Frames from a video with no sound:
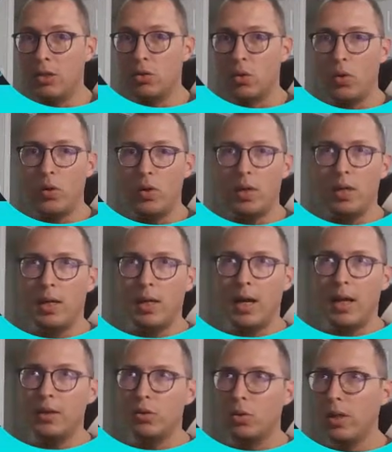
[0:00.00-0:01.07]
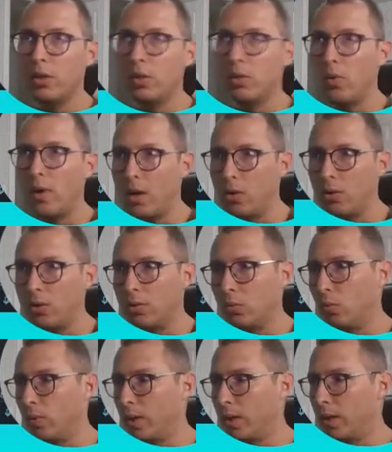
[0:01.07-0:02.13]
toyed around
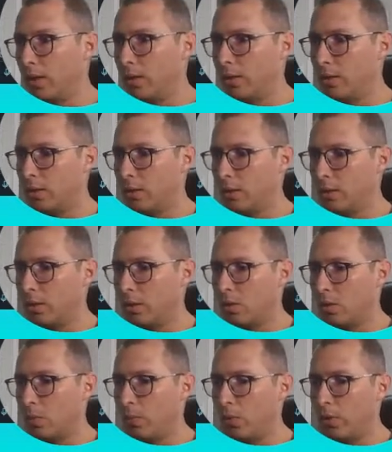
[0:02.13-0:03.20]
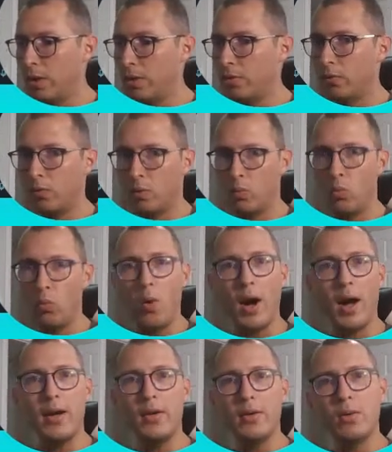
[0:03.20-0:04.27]
with components from
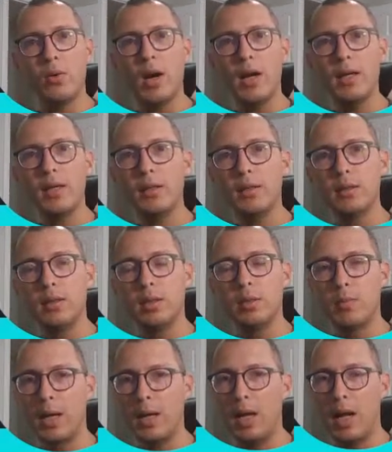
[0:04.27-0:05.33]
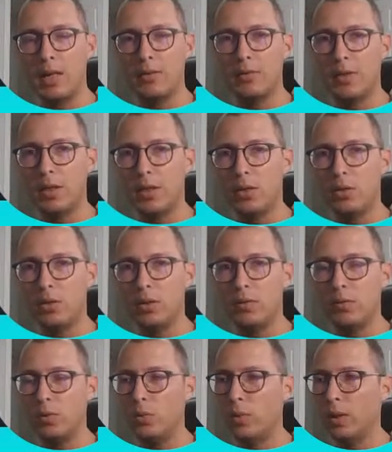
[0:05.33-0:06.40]
Wire UI in my last video if
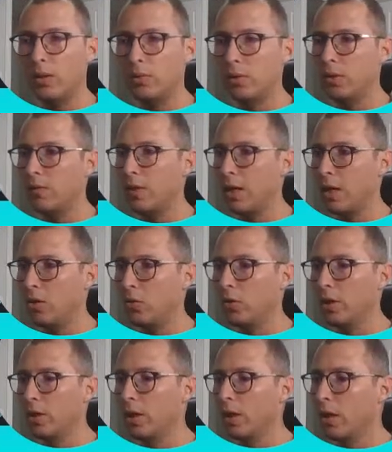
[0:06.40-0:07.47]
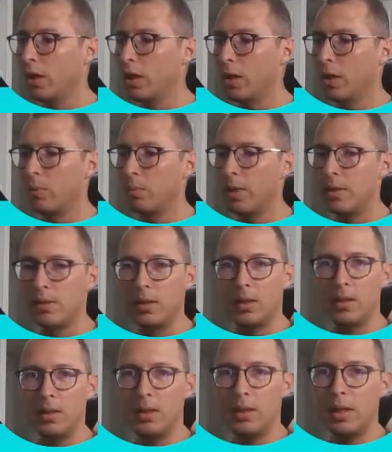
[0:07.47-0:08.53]
you want to give that a look.
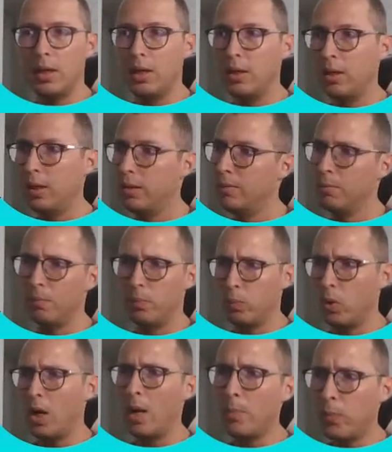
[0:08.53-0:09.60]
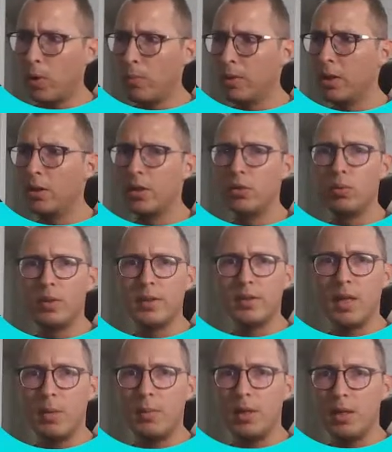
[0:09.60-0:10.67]
Basically, and I'm probably going to do the
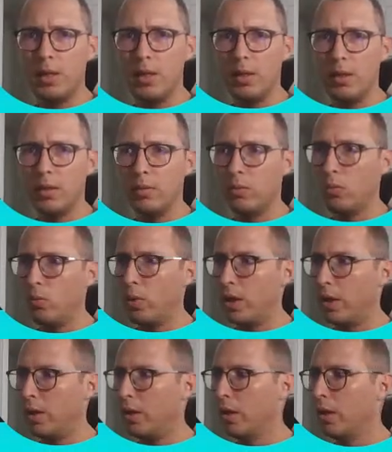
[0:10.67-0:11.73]
same here, where